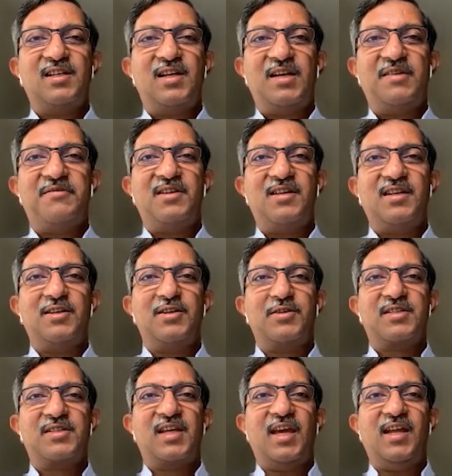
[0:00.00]
level,
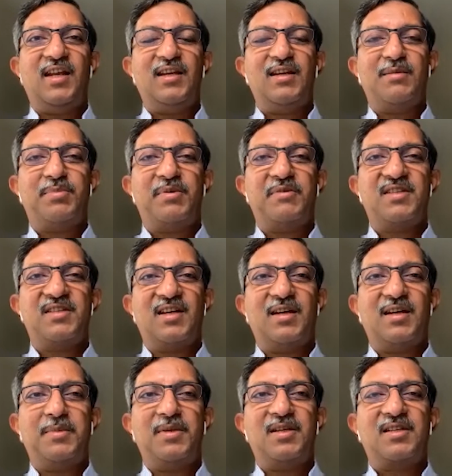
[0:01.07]
scaling up of
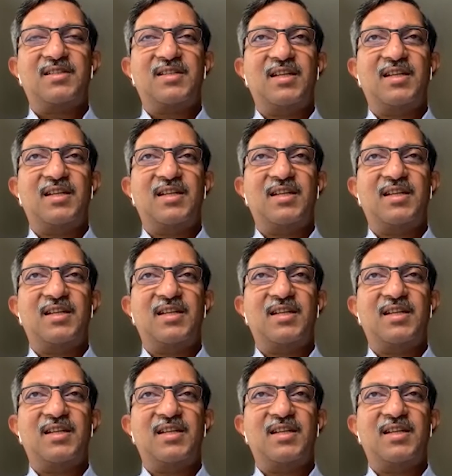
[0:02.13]
ceramics